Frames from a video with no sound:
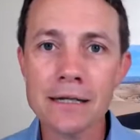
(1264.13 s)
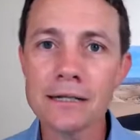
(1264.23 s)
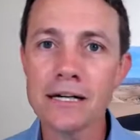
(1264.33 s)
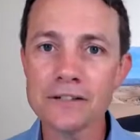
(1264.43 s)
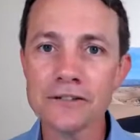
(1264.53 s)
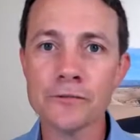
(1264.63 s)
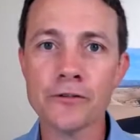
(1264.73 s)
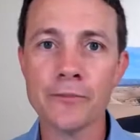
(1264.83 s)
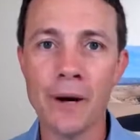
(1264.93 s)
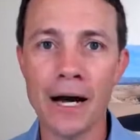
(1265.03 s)
customer
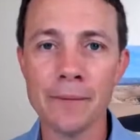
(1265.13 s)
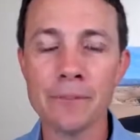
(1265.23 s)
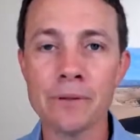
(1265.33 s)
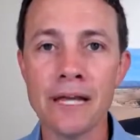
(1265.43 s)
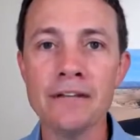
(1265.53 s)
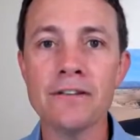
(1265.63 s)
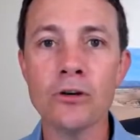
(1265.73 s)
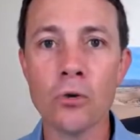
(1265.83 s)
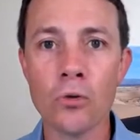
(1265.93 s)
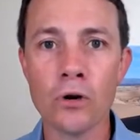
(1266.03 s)
of mine placed
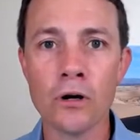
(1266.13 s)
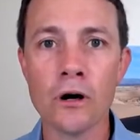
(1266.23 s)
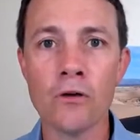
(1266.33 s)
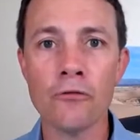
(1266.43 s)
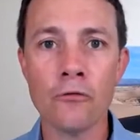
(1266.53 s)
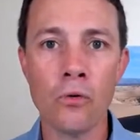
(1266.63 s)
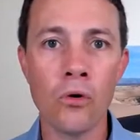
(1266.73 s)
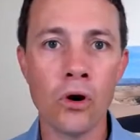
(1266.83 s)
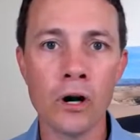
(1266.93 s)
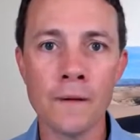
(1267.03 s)
an order
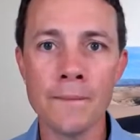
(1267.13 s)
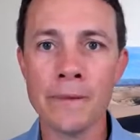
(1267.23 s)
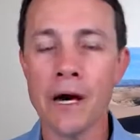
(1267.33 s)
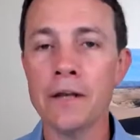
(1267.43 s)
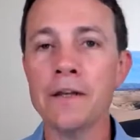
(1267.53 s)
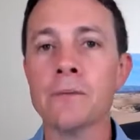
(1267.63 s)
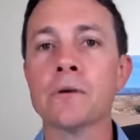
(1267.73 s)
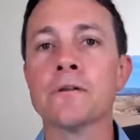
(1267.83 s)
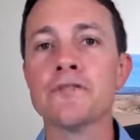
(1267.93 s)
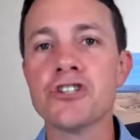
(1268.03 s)
for a
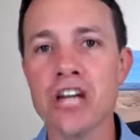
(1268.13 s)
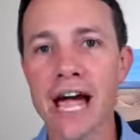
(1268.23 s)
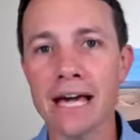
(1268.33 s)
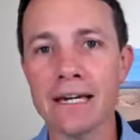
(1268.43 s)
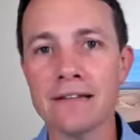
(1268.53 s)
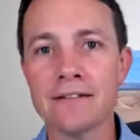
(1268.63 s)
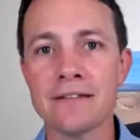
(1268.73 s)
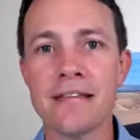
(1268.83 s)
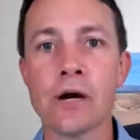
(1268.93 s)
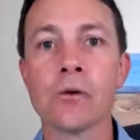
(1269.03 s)
number of jackets
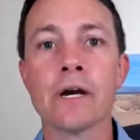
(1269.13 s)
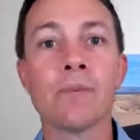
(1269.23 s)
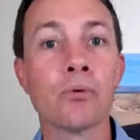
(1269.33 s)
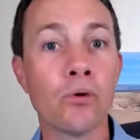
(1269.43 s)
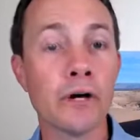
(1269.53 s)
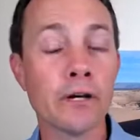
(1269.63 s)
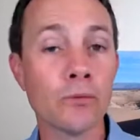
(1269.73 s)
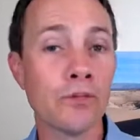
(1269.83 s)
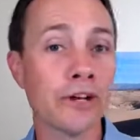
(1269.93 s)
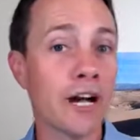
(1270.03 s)
that were embroidered
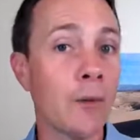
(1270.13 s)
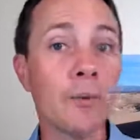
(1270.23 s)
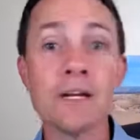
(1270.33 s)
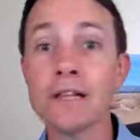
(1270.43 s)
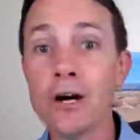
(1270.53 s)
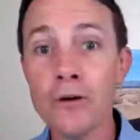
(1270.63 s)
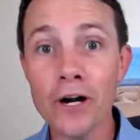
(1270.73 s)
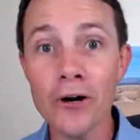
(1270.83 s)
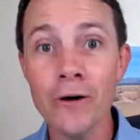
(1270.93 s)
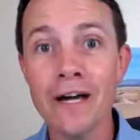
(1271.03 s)
with the company
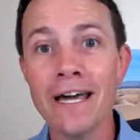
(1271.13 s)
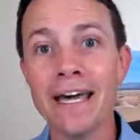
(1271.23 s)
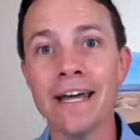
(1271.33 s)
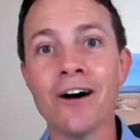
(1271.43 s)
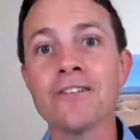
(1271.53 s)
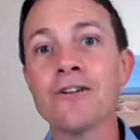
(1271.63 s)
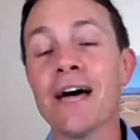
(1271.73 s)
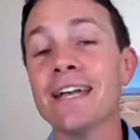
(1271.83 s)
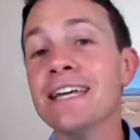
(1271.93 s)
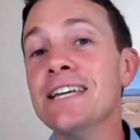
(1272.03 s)
logo and also
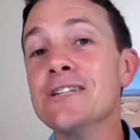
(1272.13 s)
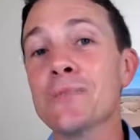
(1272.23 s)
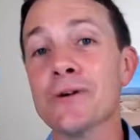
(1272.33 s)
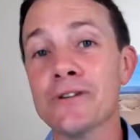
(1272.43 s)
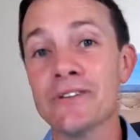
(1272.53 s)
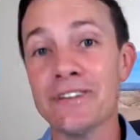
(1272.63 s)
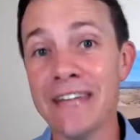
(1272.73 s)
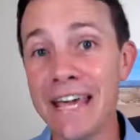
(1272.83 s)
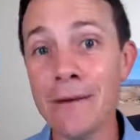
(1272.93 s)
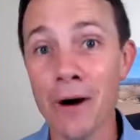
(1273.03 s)
had each person's
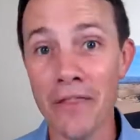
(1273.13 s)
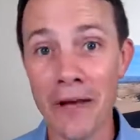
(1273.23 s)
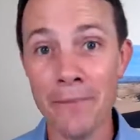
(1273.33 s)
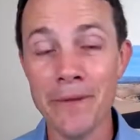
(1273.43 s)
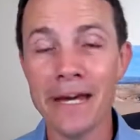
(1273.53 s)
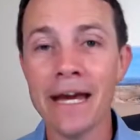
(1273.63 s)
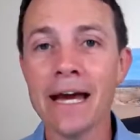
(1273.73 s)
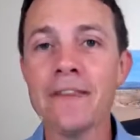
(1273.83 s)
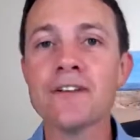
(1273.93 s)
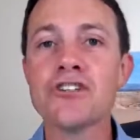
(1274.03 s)
name on them.
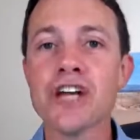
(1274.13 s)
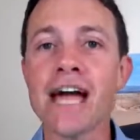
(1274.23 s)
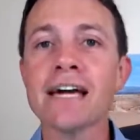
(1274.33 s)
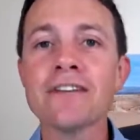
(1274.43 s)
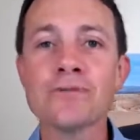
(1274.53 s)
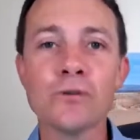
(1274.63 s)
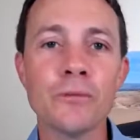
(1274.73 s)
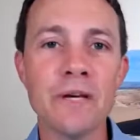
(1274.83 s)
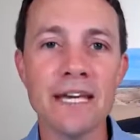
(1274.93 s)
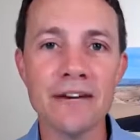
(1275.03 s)
And the jackets were to
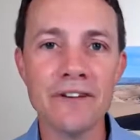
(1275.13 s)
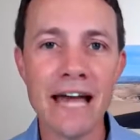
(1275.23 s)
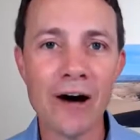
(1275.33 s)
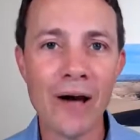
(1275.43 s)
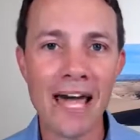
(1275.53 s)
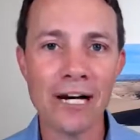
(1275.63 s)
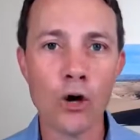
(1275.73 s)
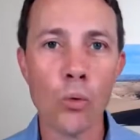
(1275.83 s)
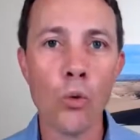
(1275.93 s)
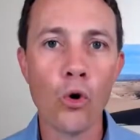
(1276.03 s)
be given out at an
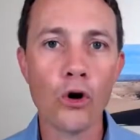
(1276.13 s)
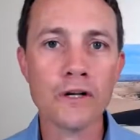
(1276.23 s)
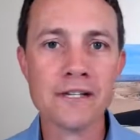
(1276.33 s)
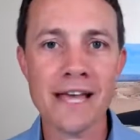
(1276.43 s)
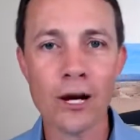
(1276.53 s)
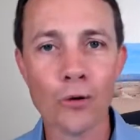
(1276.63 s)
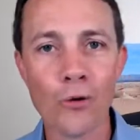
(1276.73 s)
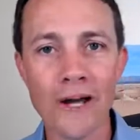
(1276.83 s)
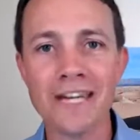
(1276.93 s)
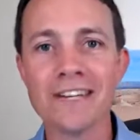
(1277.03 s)
awards and a
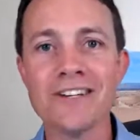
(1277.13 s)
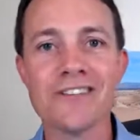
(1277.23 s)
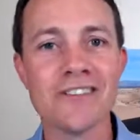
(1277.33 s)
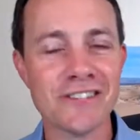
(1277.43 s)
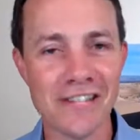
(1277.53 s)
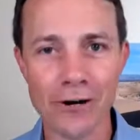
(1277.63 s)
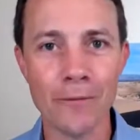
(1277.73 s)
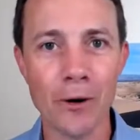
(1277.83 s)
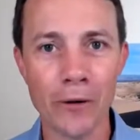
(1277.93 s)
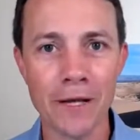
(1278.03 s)
recognition
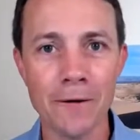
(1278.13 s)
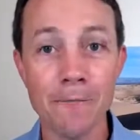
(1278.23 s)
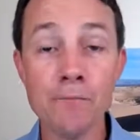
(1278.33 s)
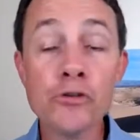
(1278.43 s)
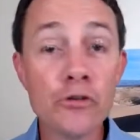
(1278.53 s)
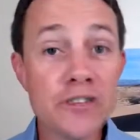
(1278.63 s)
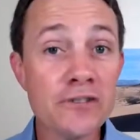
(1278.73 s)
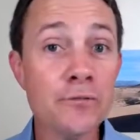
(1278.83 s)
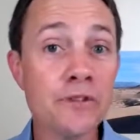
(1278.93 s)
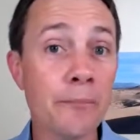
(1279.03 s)
ceremony. So
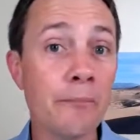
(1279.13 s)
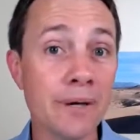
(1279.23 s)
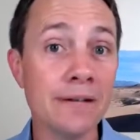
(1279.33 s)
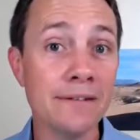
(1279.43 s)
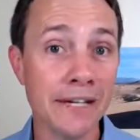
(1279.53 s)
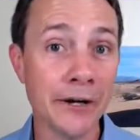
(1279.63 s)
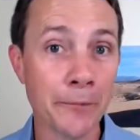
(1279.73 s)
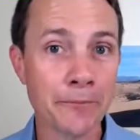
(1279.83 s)
this was a big deal.